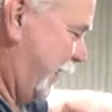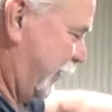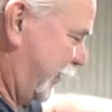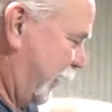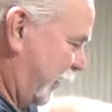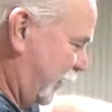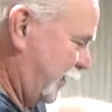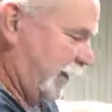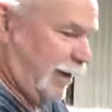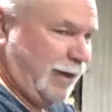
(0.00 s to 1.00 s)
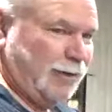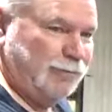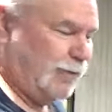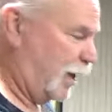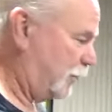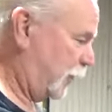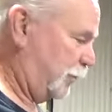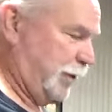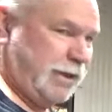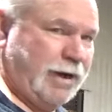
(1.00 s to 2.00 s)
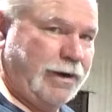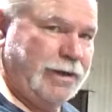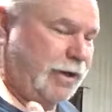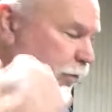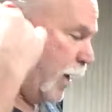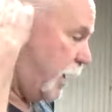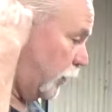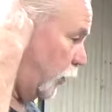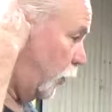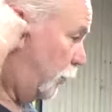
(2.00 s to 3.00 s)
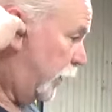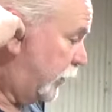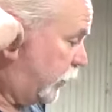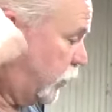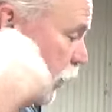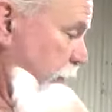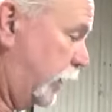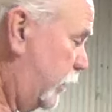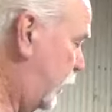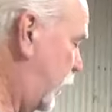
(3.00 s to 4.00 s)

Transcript: it uh, uh, I'm going to be carrying you around a little bit to show you